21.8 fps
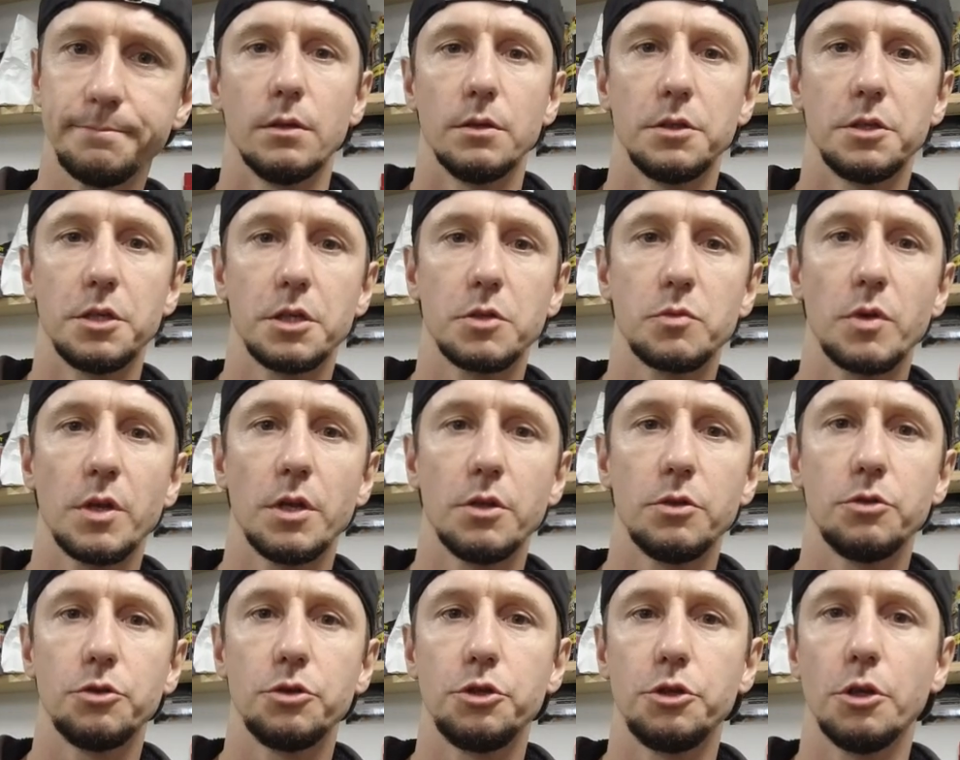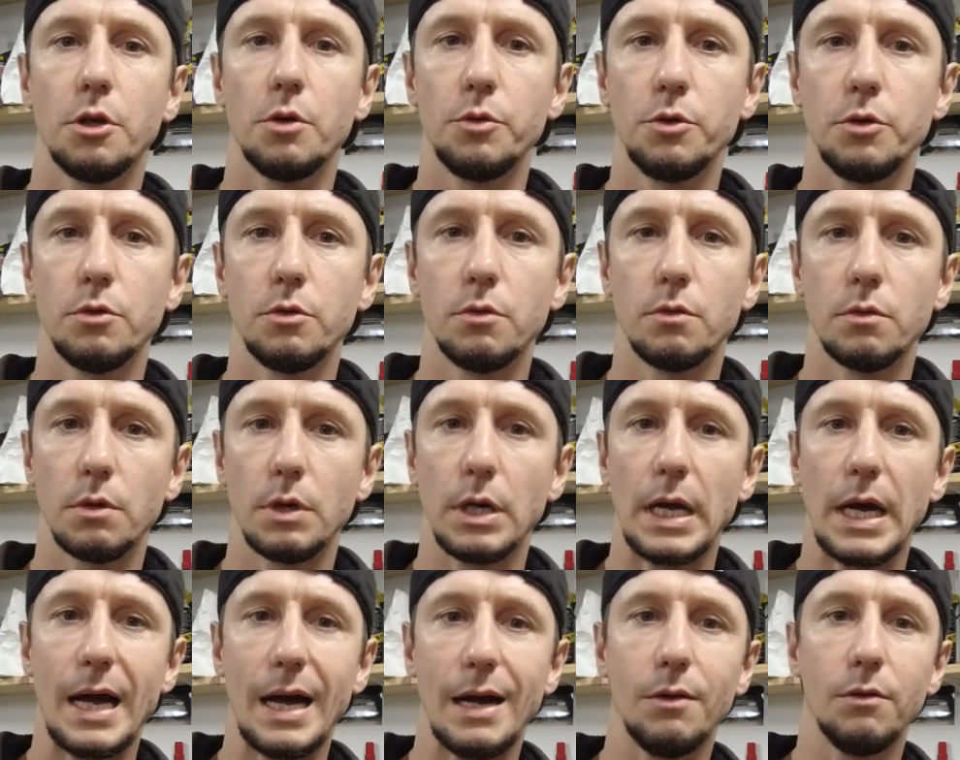Just wanted to show you
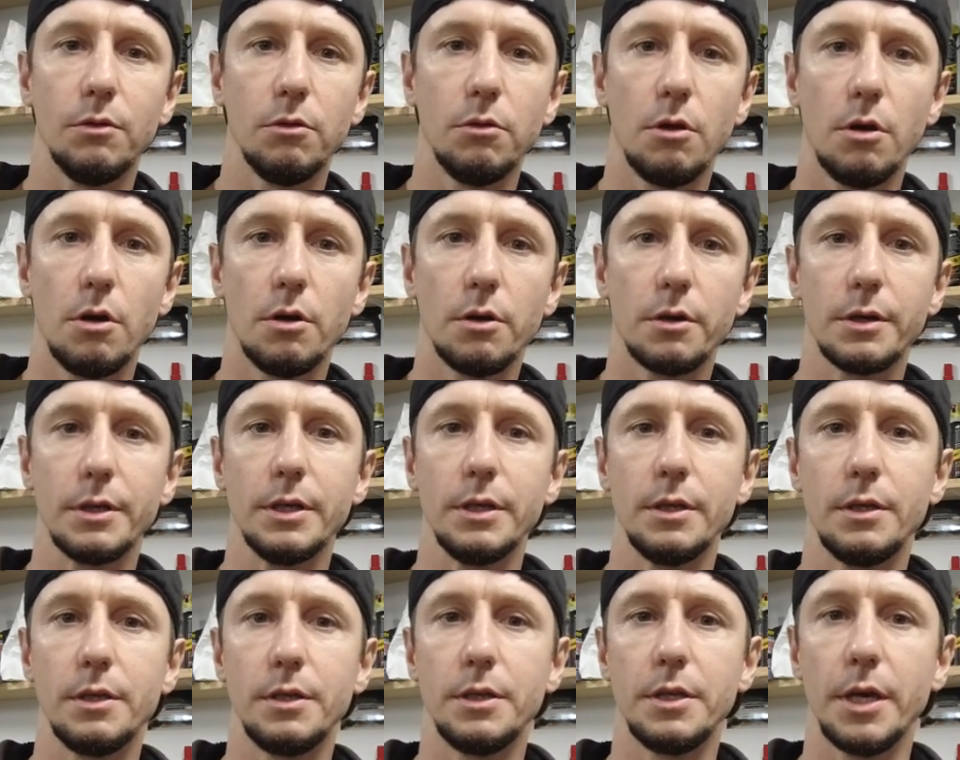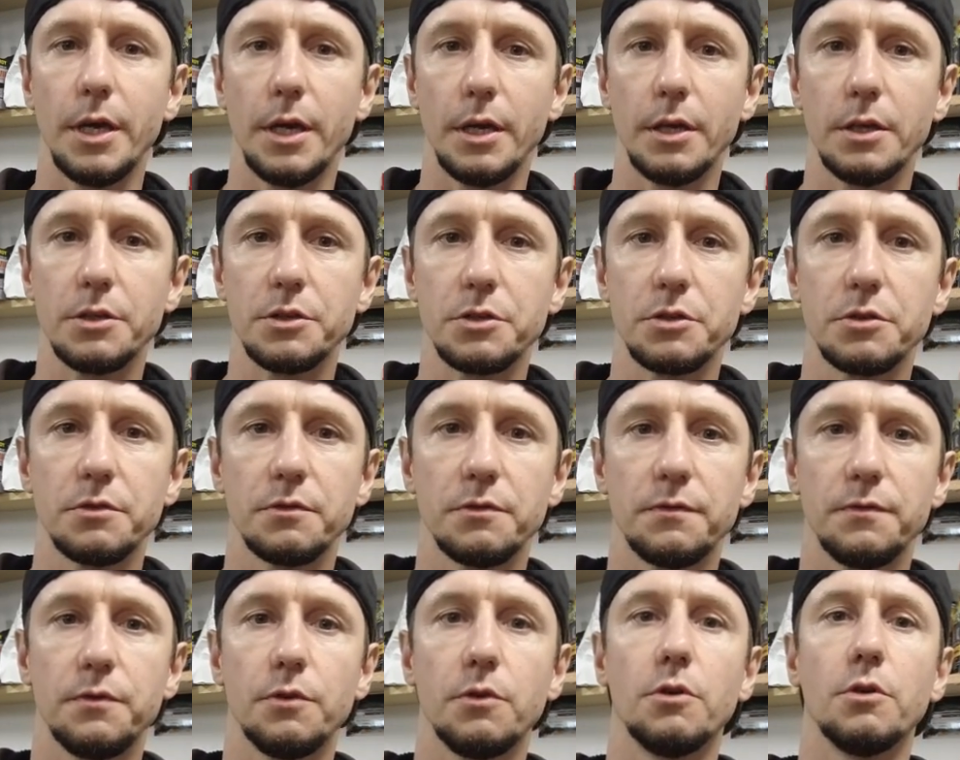how long it takes
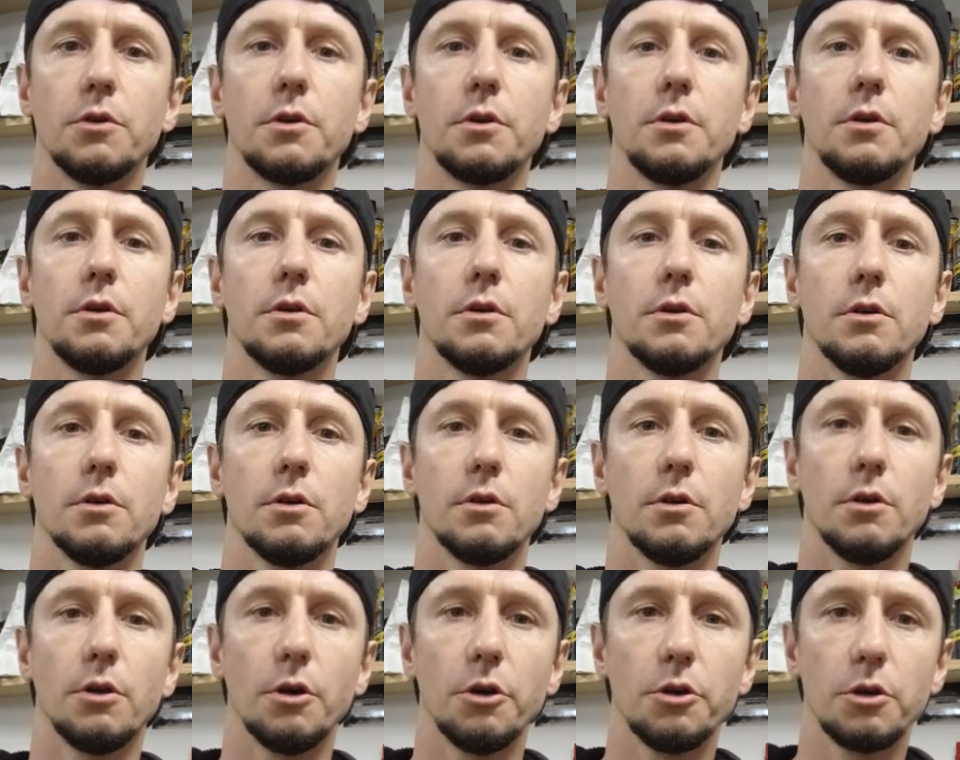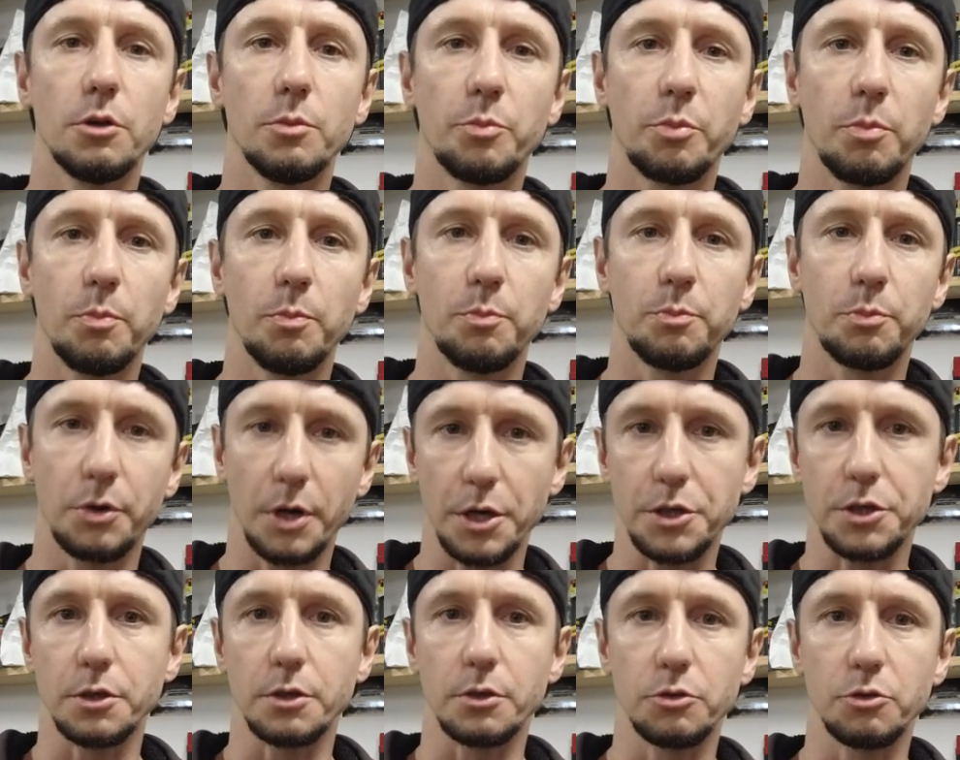for oil
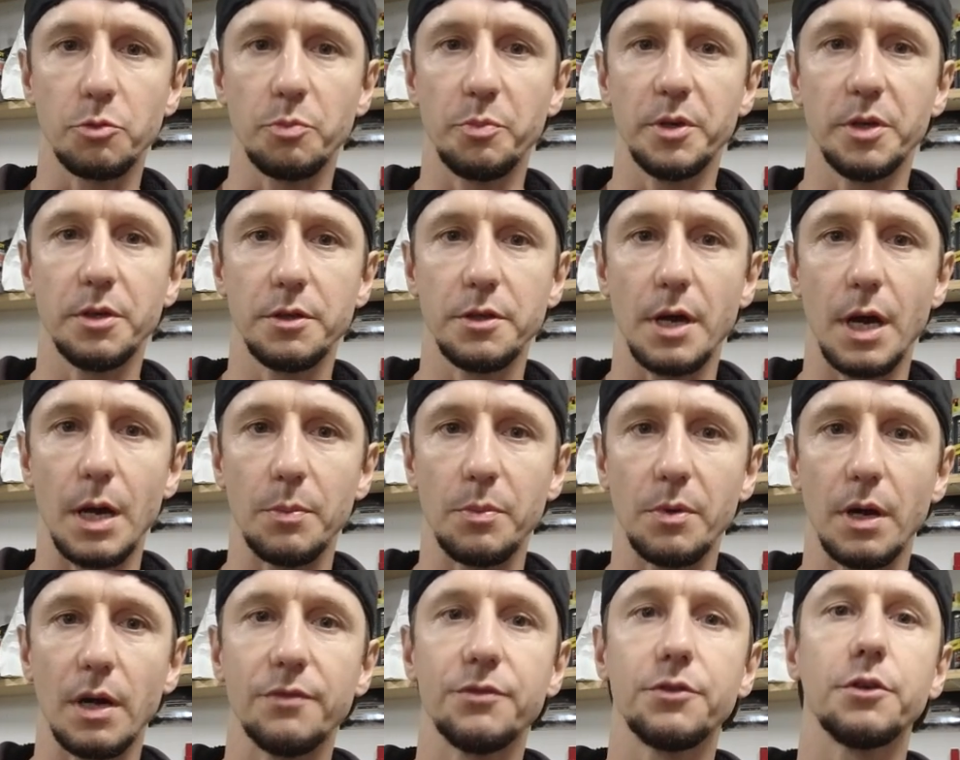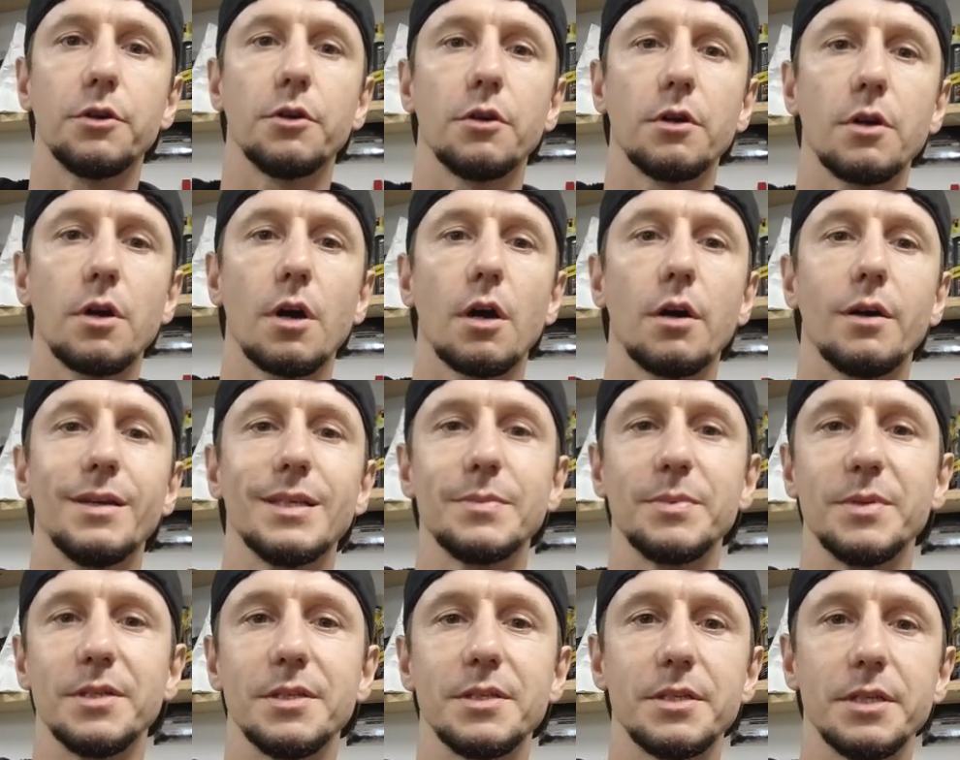pressure to build up after your car has
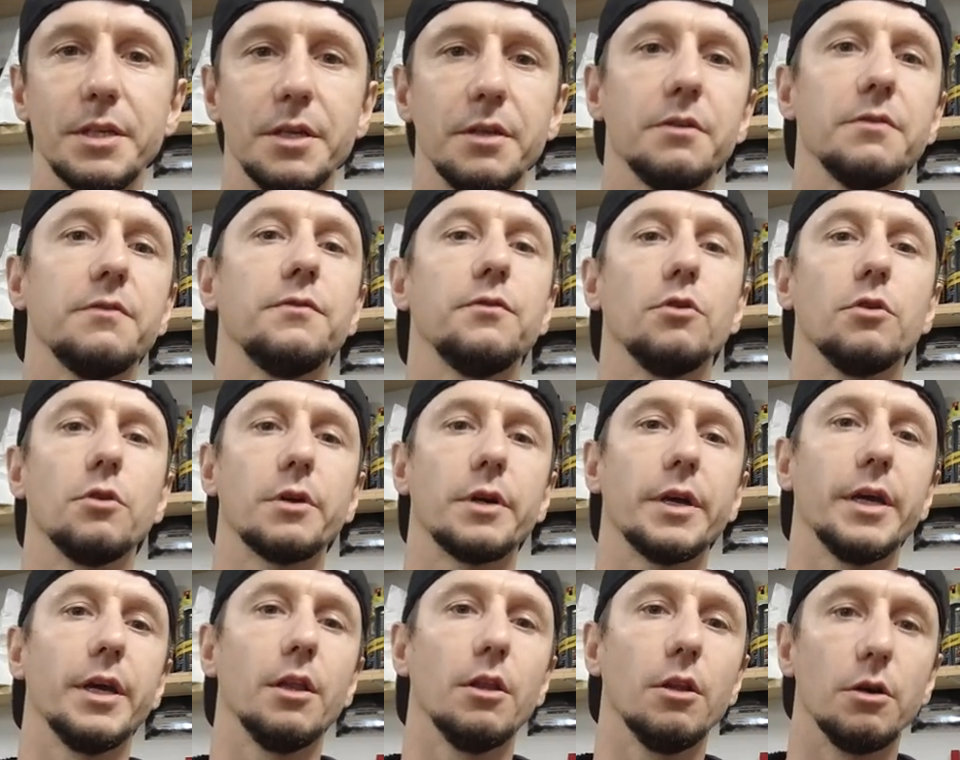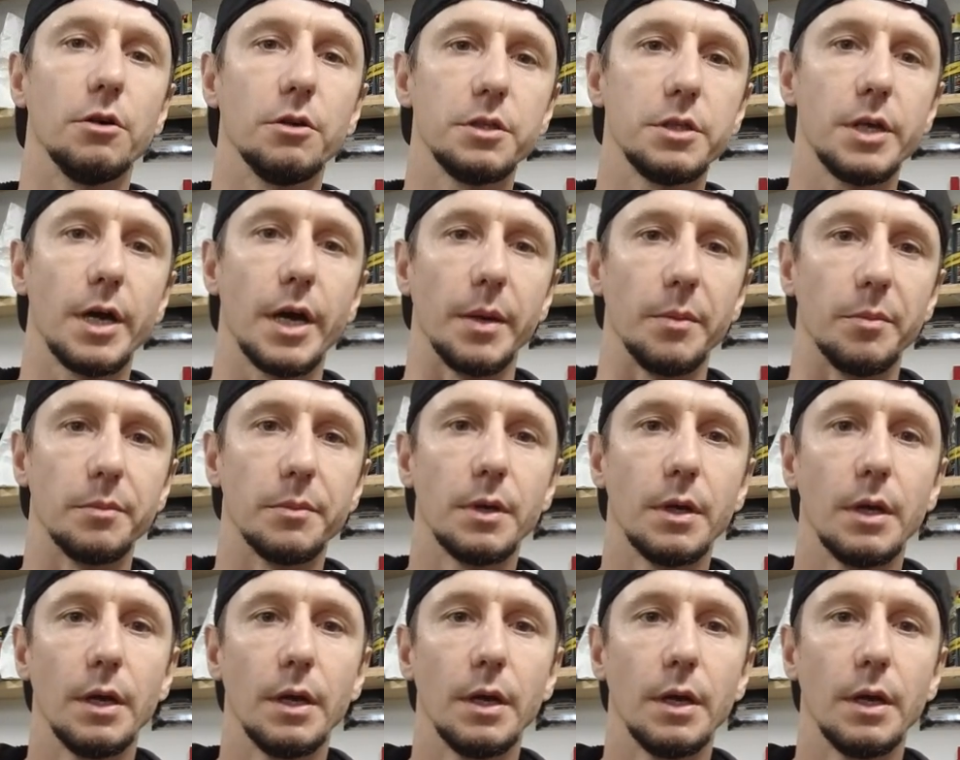been sitting for a long time.